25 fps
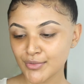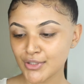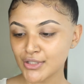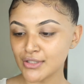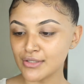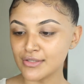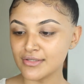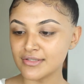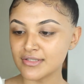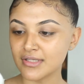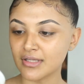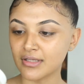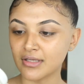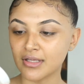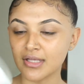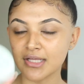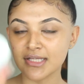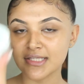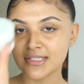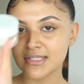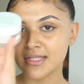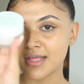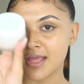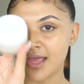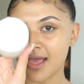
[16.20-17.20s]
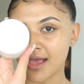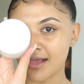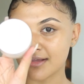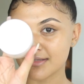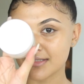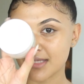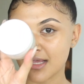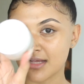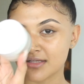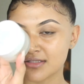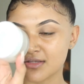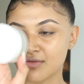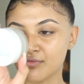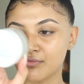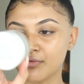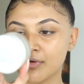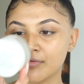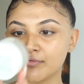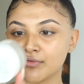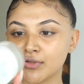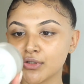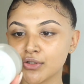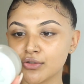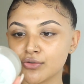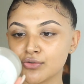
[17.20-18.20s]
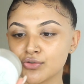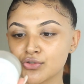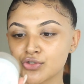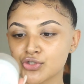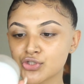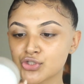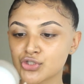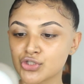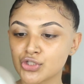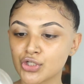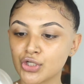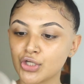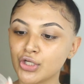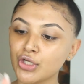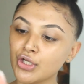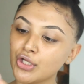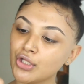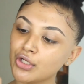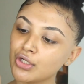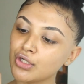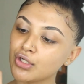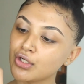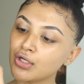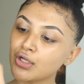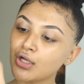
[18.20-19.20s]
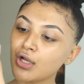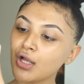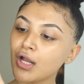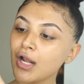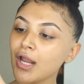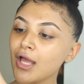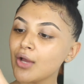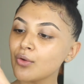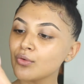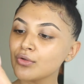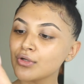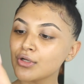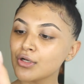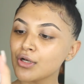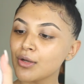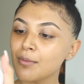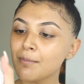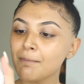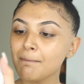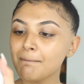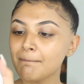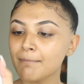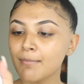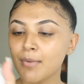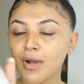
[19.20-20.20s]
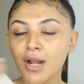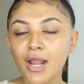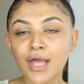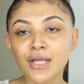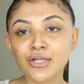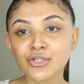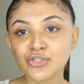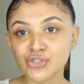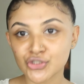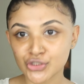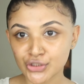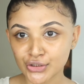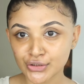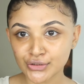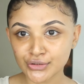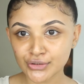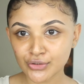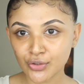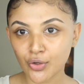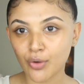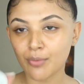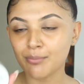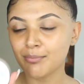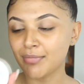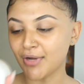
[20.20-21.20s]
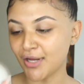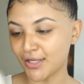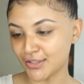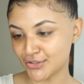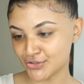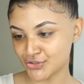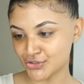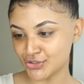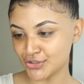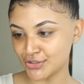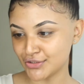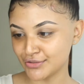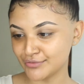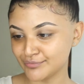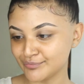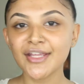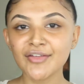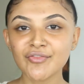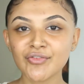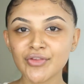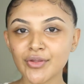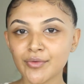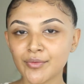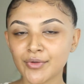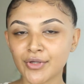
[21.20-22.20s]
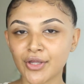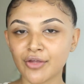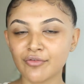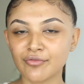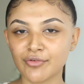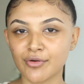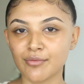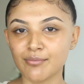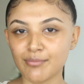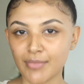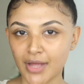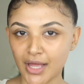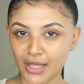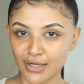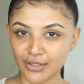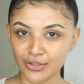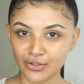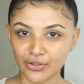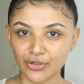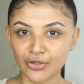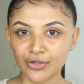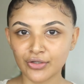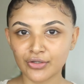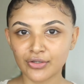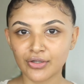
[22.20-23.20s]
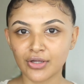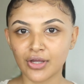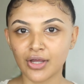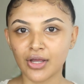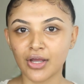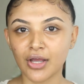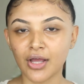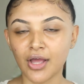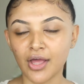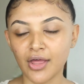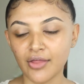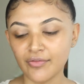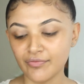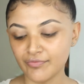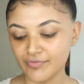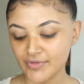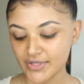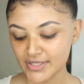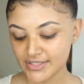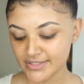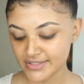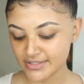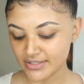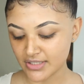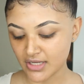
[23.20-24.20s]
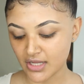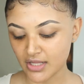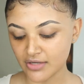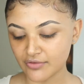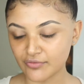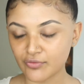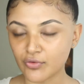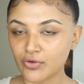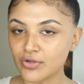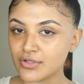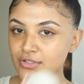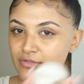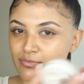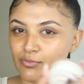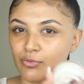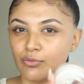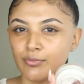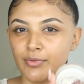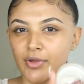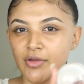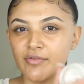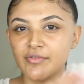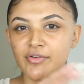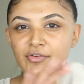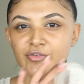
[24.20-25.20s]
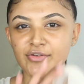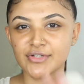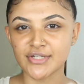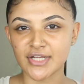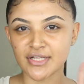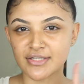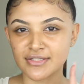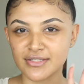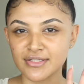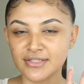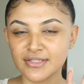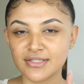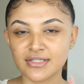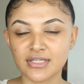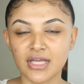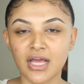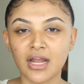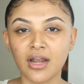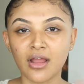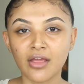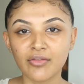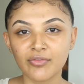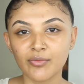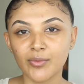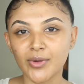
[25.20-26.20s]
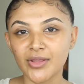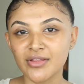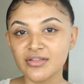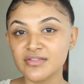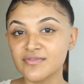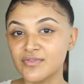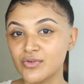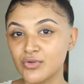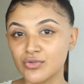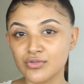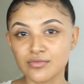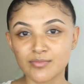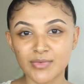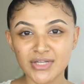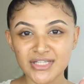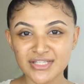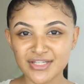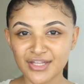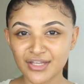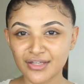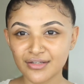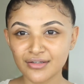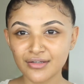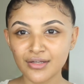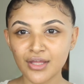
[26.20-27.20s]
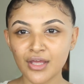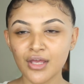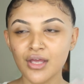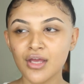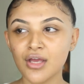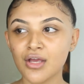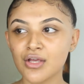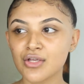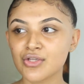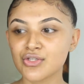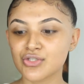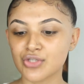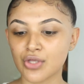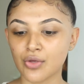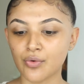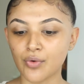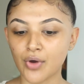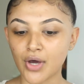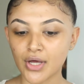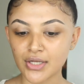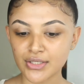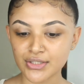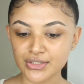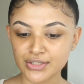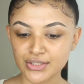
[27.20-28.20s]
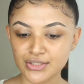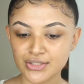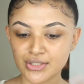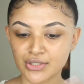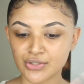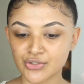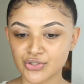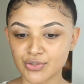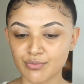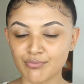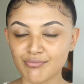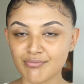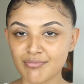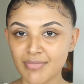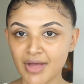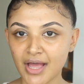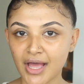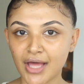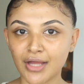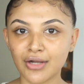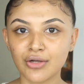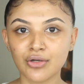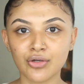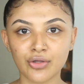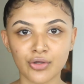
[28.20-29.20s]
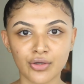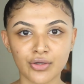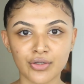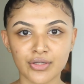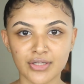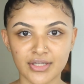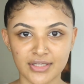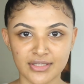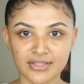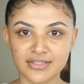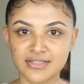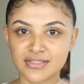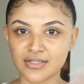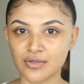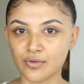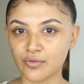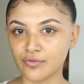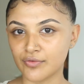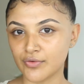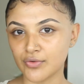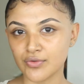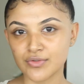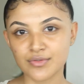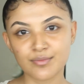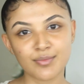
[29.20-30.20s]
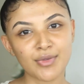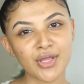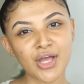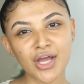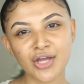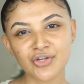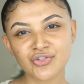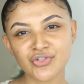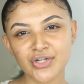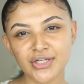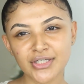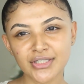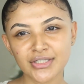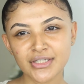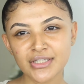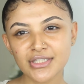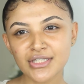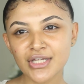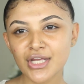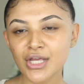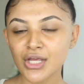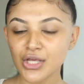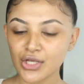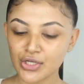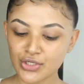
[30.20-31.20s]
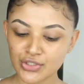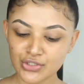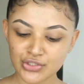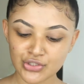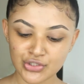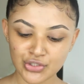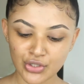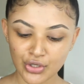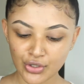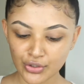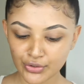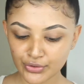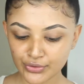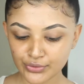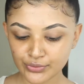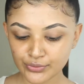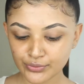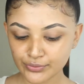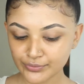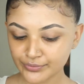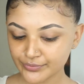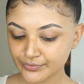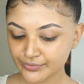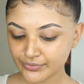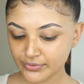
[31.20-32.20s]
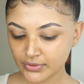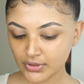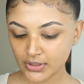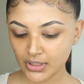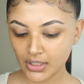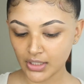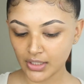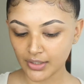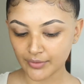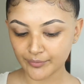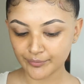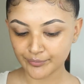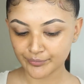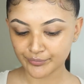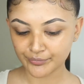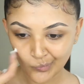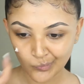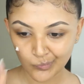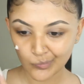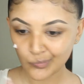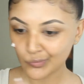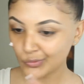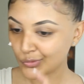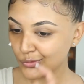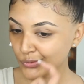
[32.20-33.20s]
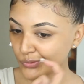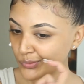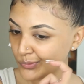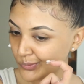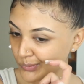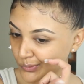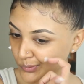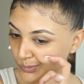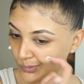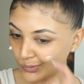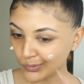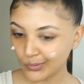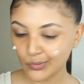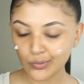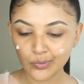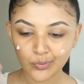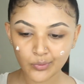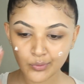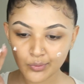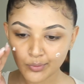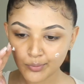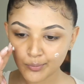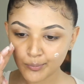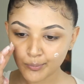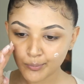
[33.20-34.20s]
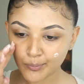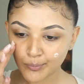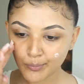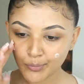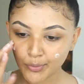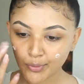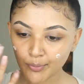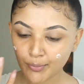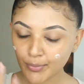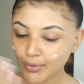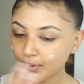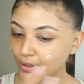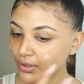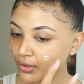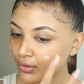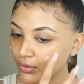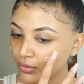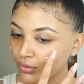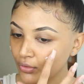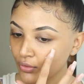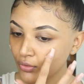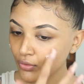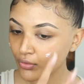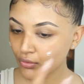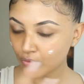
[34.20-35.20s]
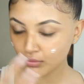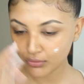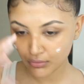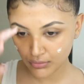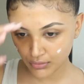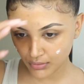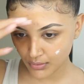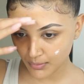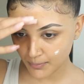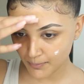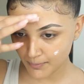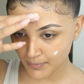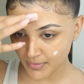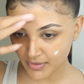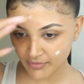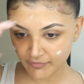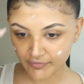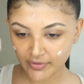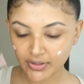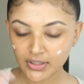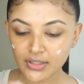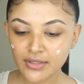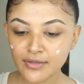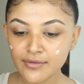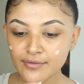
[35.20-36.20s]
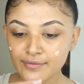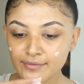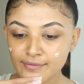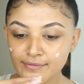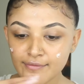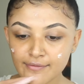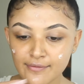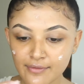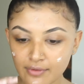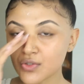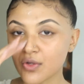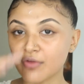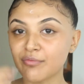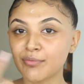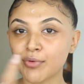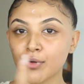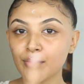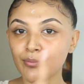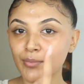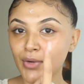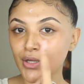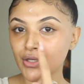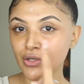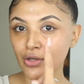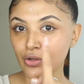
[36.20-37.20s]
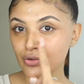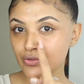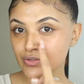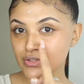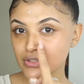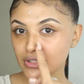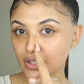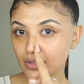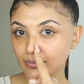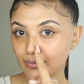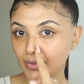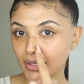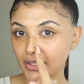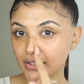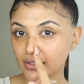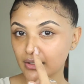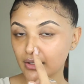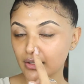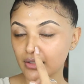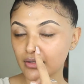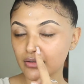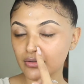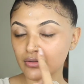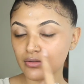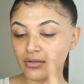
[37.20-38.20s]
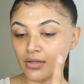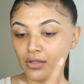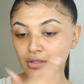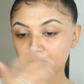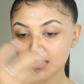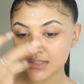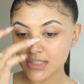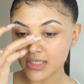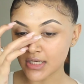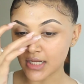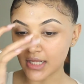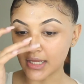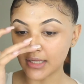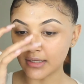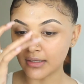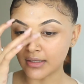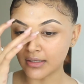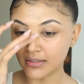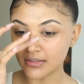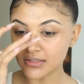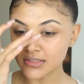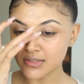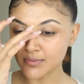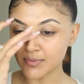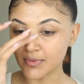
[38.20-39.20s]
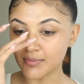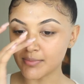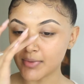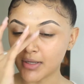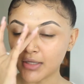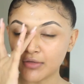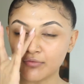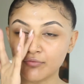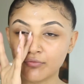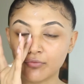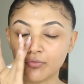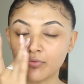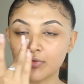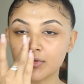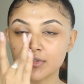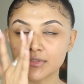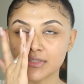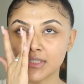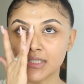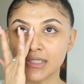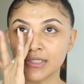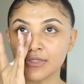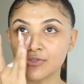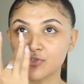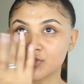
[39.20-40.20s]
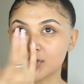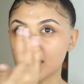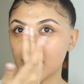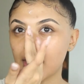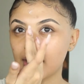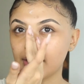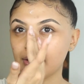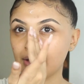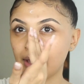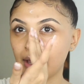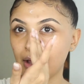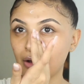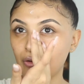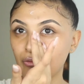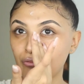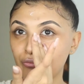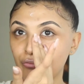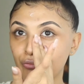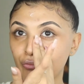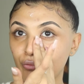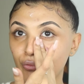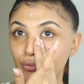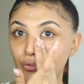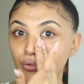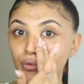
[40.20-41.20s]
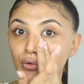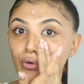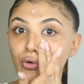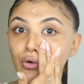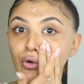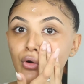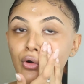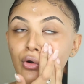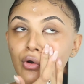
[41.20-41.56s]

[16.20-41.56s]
using is the XX Revolution Cloud Complexion. Even though we're going for a matte look and this has kind of got a small bit of iridescence, I like the way this feels on my skin. So under such a matte look, it still feels a bit hydrated. So yeah, just pop it on my face. So I put my nose stud back in today and it's a bit painful because I literally had it out for,